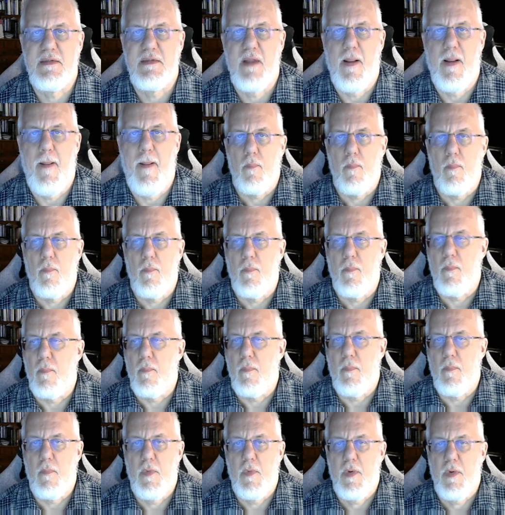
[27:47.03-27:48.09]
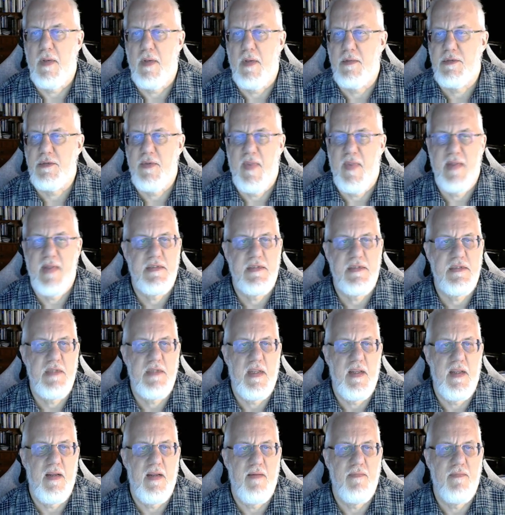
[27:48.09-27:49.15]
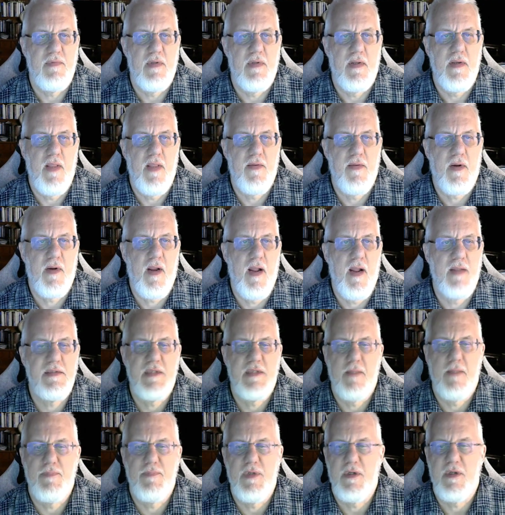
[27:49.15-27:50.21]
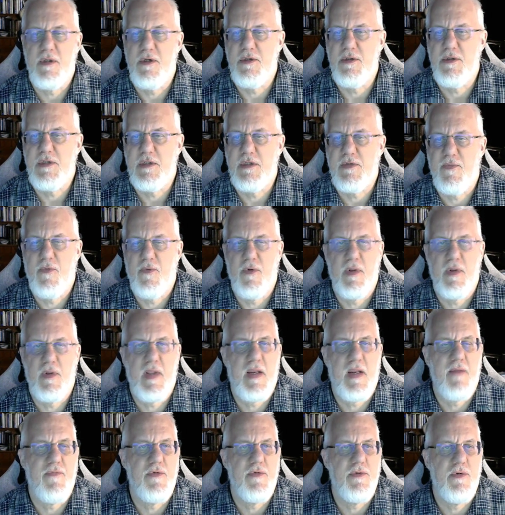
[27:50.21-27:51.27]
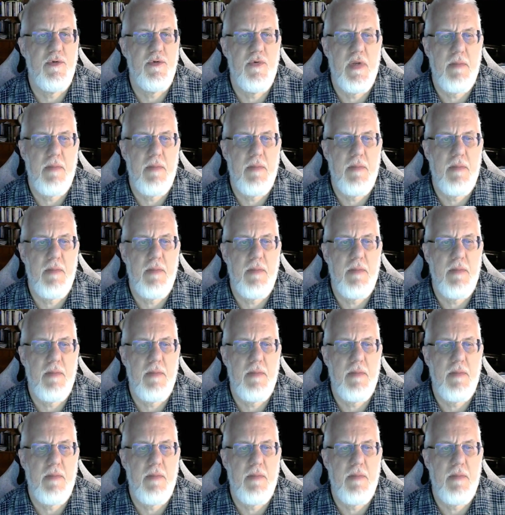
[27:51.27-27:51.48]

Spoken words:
Okay, so that's saved. Another concept you could use this for, like if you're doing mining,